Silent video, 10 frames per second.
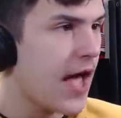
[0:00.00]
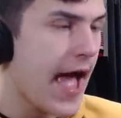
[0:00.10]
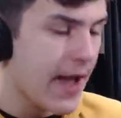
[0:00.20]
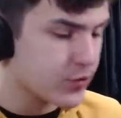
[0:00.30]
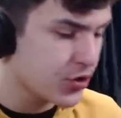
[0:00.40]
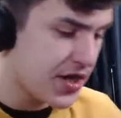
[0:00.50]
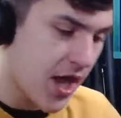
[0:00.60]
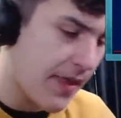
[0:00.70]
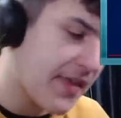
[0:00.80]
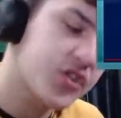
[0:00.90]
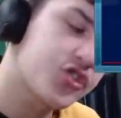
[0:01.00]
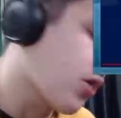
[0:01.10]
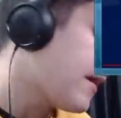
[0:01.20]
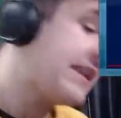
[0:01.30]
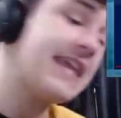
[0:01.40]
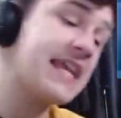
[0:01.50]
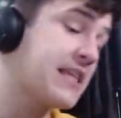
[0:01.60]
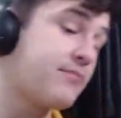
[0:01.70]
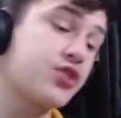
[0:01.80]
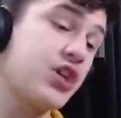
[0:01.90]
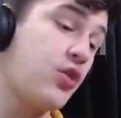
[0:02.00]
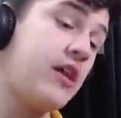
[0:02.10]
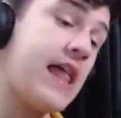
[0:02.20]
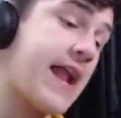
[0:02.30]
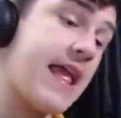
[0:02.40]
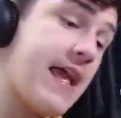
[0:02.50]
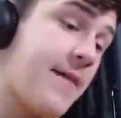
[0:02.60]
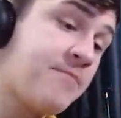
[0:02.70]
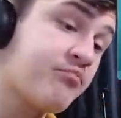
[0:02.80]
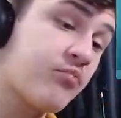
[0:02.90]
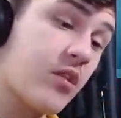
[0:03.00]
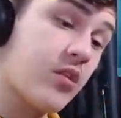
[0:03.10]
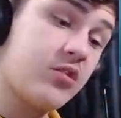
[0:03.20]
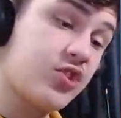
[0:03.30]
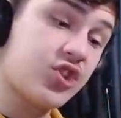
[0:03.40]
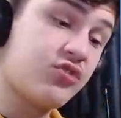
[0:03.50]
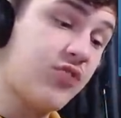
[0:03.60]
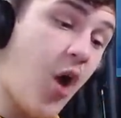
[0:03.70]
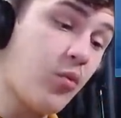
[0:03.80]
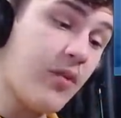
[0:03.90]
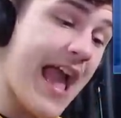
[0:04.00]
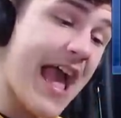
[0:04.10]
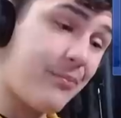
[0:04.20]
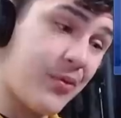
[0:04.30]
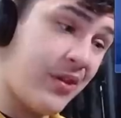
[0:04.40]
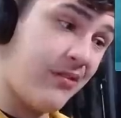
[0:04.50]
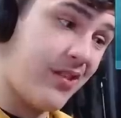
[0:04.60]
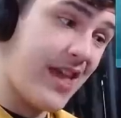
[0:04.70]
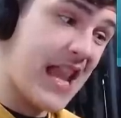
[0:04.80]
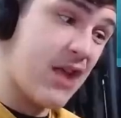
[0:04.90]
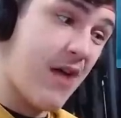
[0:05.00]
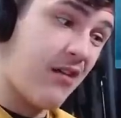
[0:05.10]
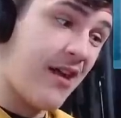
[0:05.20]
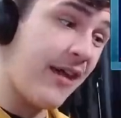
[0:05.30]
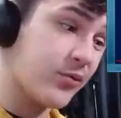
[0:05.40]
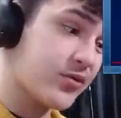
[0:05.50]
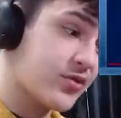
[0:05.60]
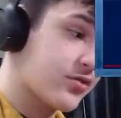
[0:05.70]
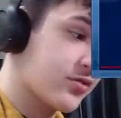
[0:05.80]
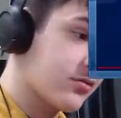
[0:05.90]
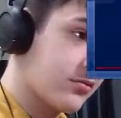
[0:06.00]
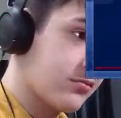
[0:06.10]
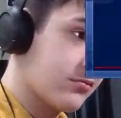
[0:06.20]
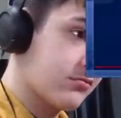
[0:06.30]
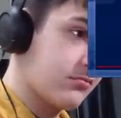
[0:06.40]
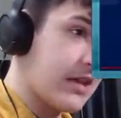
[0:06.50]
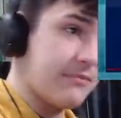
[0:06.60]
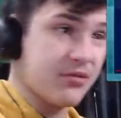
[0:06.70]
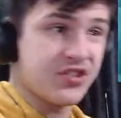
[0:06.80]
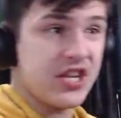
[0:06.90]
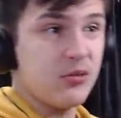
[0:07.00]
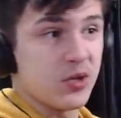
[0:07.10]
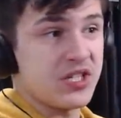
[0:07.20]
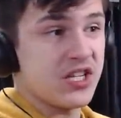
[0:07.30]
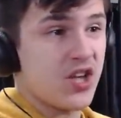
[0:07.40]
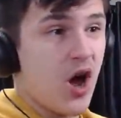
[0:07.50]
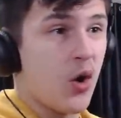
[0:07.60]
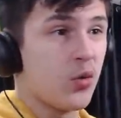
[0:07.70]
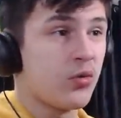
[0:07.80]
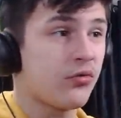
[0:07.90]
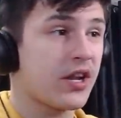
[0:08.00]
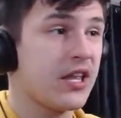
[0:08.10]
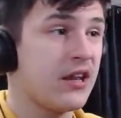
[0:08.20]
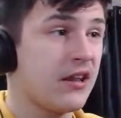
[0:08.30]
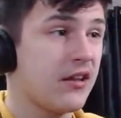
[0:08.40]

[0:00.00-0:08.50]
Absolutely nuts. Like, there's so many things in Brazil that, like, just don't happen anywhere else. Like, Brazil was its own freaking